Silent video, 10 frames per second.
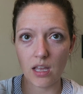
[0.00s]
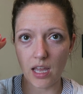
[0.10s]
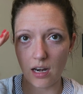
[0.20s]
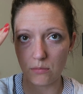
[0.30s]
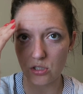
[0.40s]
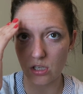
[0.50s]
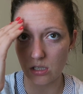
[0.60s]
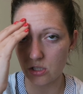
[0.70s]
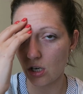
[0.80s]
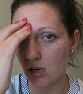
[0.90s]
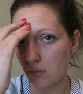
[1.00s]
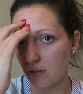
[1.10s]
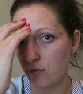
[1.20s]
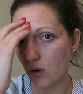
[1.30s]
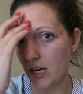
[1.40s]
and I'm just gonna start on
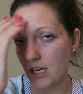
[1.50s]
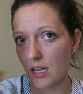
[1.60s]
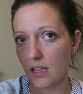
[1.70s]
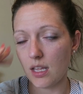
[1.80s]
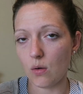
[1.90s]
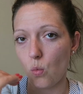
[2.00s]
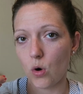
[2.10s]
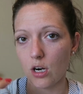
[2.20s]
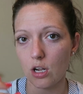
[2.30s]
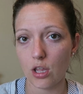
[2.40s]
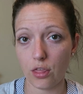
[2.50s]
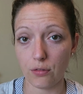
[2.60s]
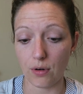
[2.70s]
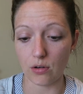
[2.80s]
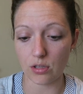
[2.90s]
my forehead and then work
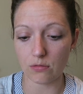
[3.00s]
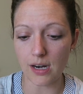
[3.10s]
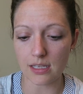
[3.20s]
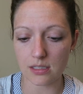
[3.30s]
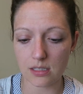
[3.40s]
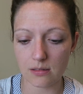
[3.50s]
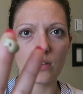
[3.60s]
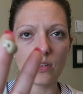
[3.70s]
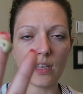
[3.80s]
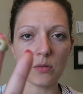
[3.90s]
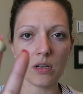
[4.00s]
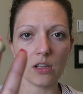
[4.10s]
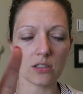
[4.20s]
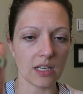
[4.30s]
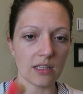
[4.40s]
throughout the rest. So that's what it
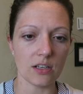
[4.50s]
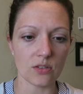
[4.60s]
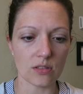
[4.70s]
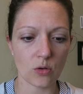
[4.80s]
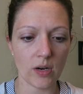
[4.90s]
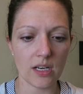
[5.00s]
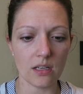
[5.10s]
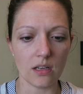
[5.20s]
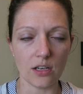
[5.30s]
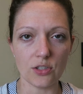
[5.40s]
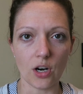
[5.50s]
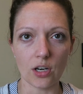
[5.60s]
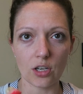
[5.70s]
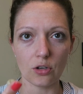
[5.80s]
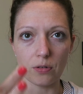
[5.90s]
looks like there. So it's quite a
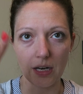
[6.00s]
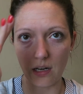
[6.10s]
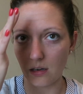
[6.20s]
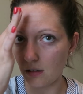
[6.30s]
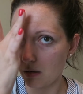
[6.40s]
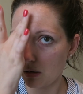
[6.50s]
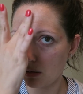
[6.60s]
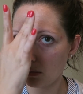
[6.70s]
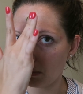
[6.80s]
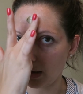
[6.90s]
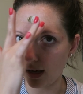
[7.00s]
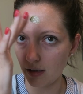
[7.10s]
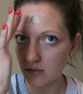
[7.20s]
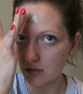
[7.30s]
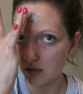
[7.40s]
dark green
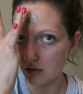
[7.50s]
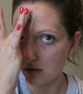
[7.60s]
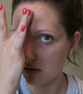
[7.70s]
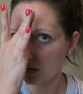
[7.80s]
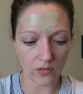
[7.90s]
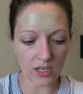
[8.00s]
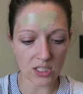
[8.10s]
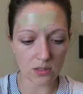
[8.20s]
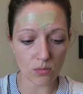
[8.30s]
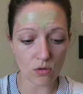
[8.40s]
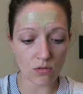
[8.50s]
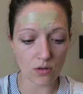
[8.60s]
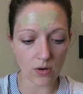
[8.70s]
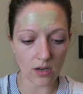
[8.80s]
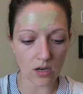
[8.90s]
mask. It's very
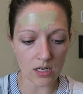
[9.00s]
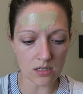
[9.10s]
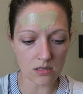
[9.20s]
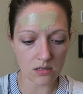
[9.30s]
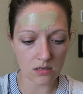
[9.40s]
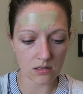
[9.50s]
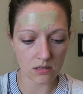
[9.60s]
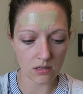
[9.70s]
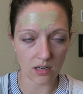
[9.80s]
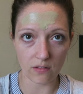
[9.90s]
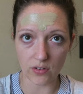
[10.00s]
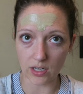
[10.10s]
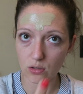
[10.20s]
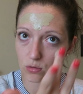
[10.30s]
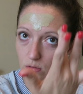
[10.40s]
smooth going on and
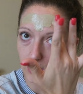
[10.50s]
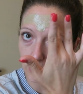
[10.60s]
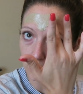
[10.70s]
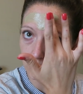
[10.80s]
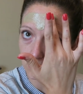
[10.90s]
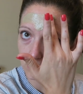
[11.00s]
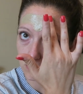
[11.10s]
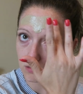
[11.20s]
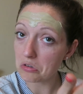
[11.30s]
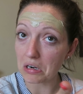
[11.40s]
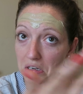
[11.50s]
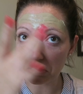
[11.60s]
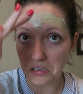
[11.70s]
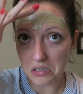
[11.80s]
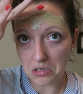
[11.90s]
very cooling. Try not
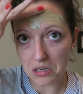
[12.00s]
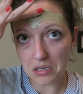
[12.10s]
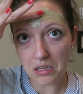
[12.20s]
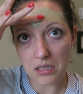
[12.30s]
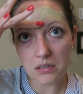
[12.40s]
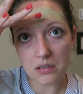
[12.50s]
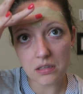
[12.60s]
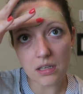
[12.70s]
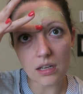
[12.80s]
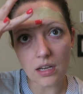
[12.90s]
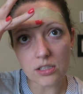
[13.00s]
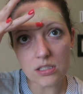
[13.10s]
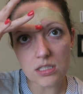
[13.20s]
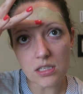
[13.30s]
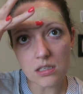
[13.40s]
to get in your hairline like I
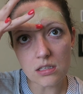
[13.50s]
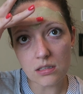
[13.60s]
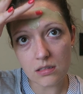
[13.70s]
just did.